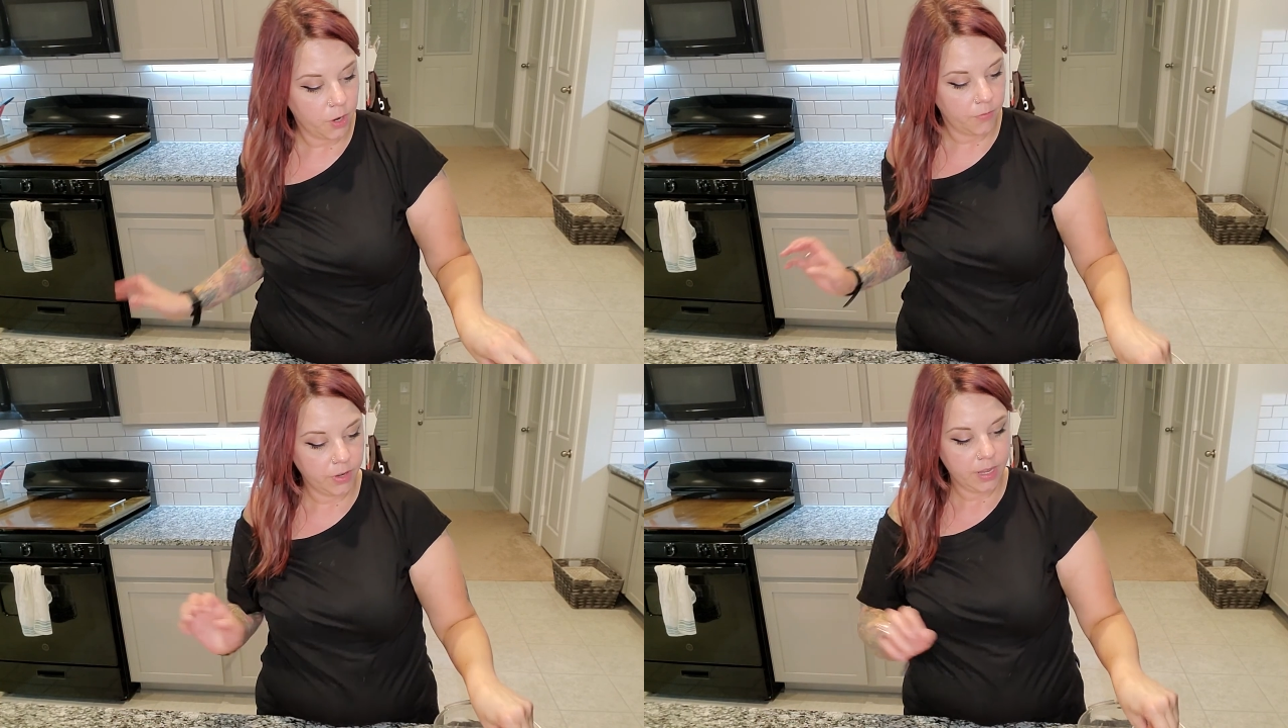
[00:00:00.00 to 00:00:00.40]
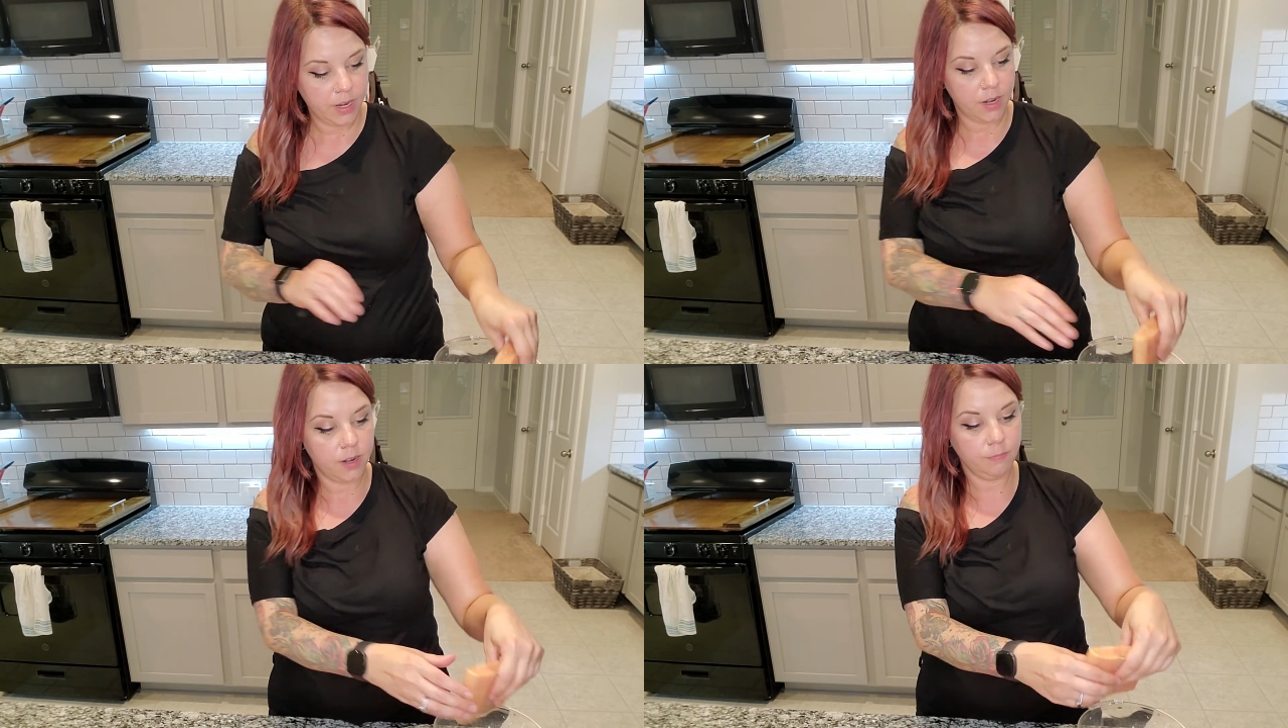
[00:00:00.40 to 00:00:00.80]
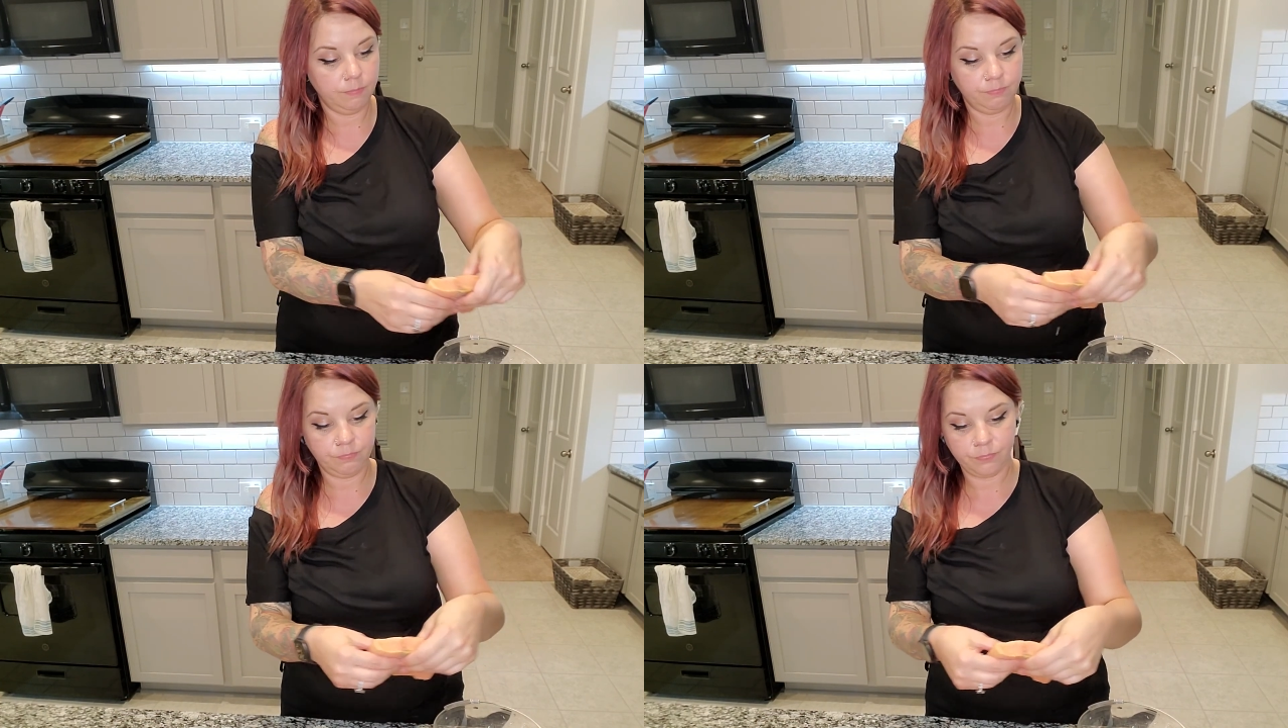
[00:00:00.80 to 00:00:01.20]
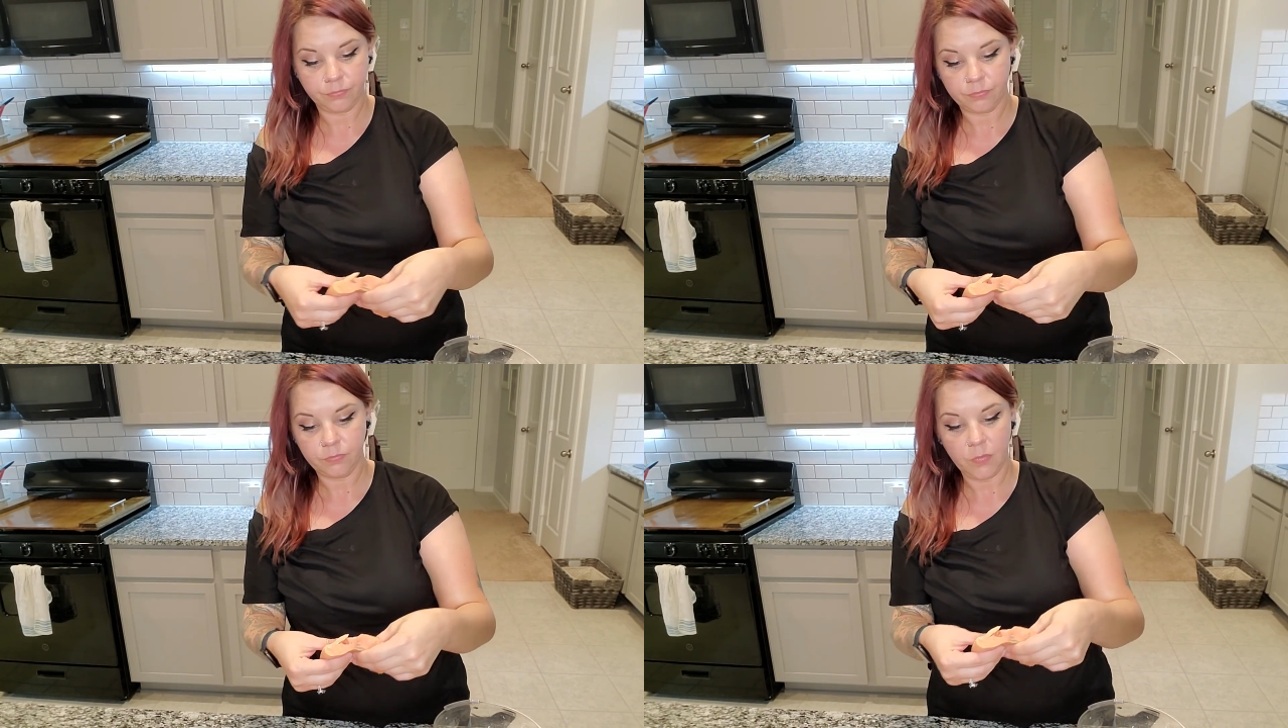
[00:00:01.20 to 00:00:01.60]
over here.
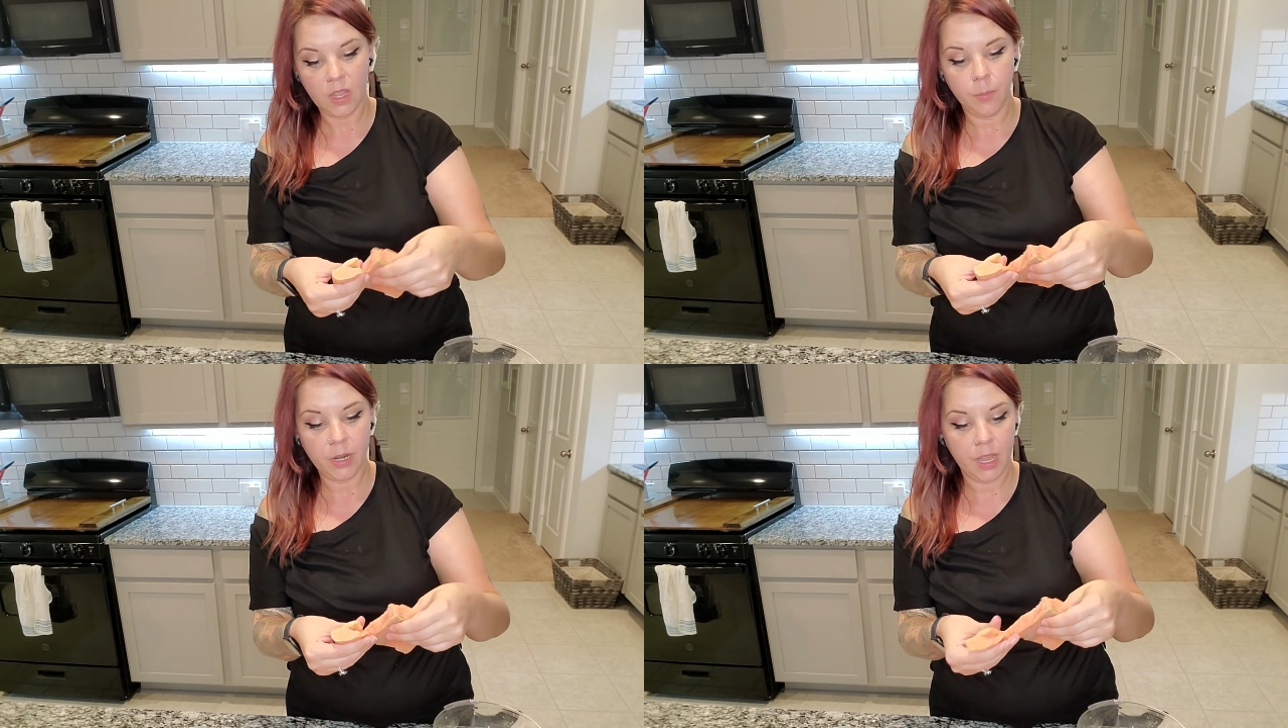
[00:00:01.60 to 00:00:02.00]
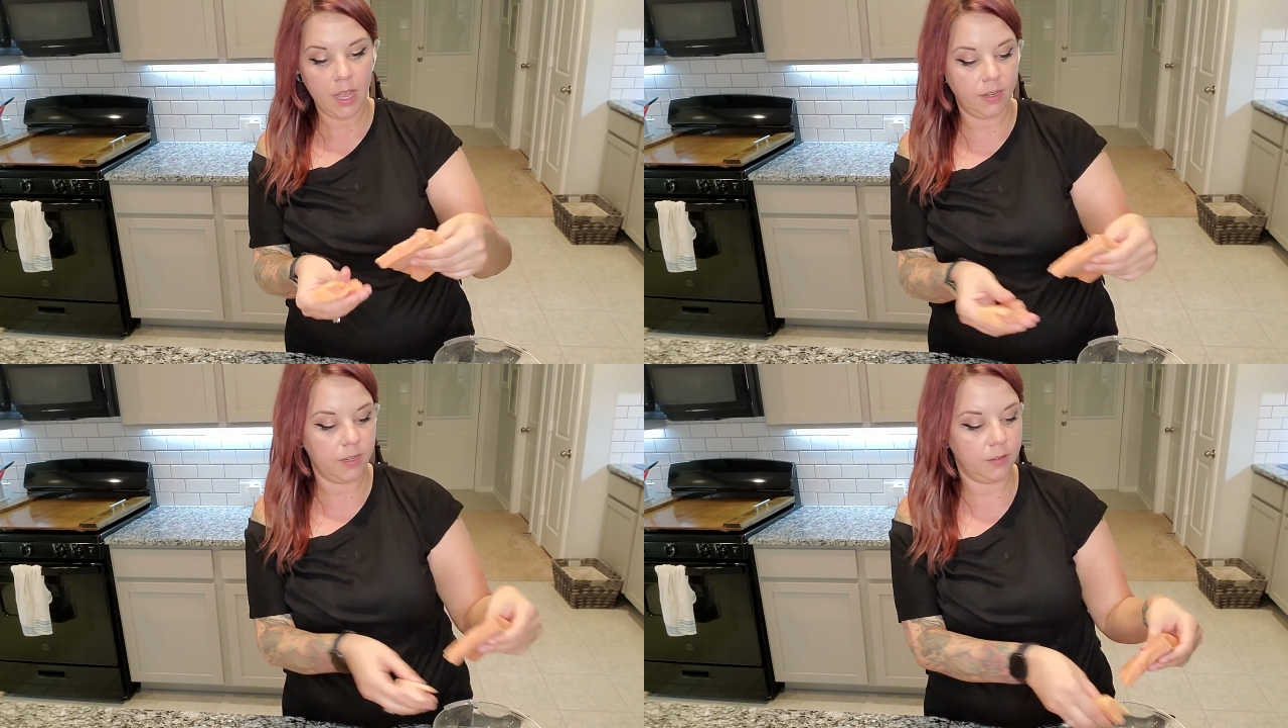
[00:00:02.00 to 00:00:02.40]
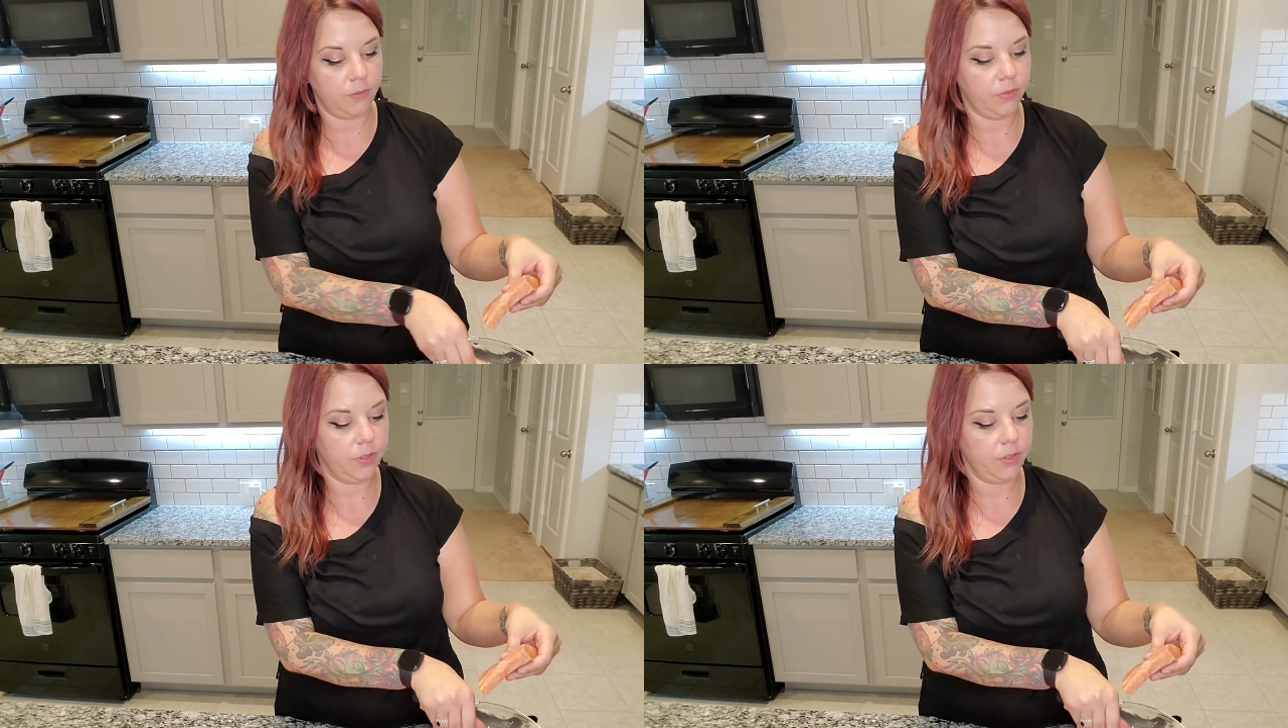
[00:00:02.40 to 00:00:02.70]
I'm going to kind of